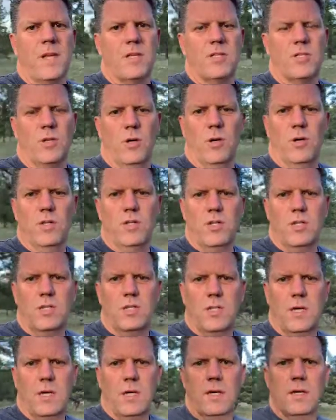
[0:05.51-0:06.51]
So just
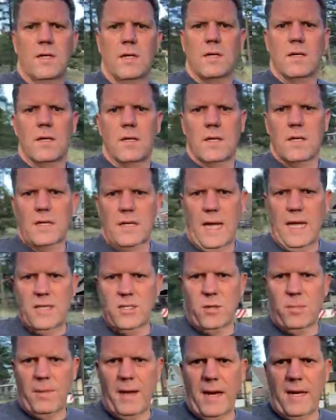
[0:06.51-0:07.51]
guys
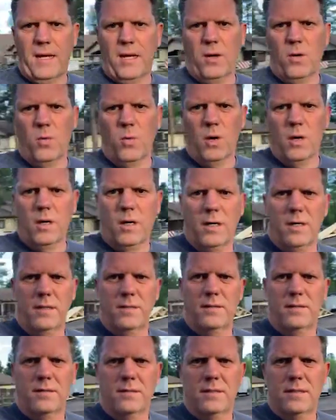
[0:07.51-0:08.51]
are back here
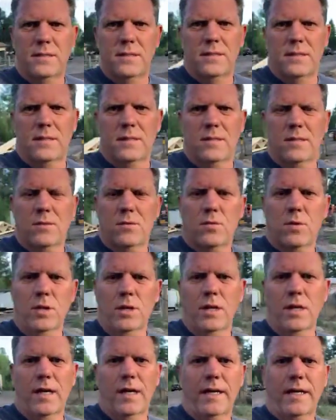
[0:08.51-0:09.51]
working
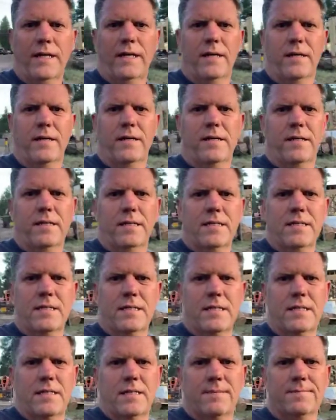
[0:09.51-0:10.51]
on it here. You can
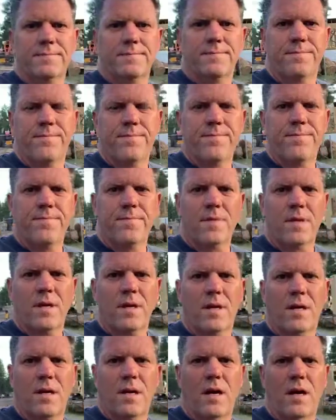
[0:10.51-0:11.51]
see
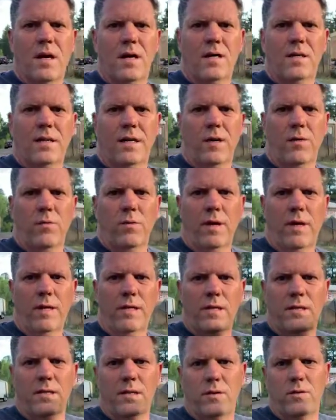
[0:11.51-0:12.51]
getting
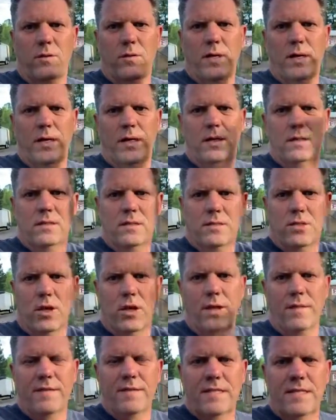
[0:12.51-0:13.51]
ready to
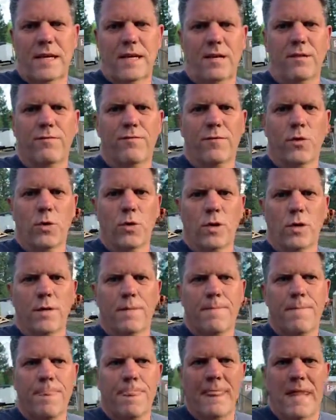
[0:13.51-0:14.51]
start on the second floor.
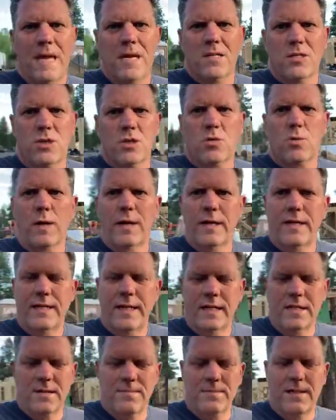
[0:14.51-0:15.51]
So just wanted to
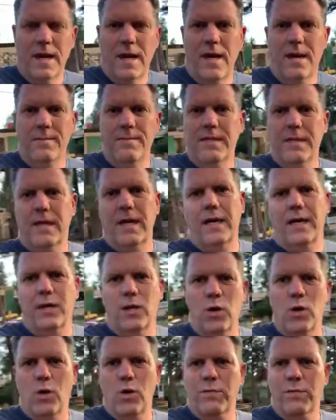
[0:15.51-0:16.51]
take some time to kind of
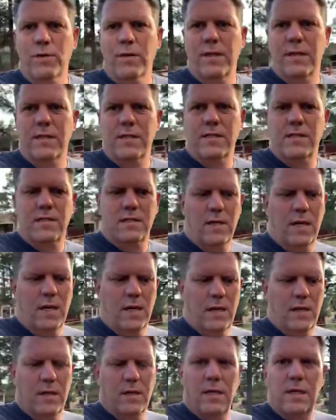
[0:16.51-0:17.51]
go over this, how